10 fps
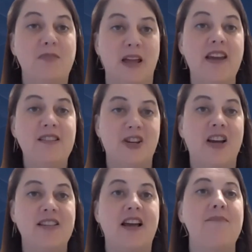blank
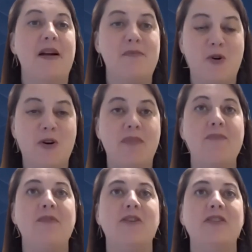checks signed by board
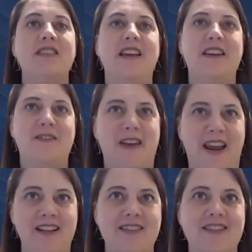members in
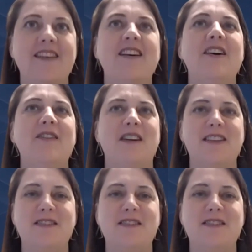advance, right?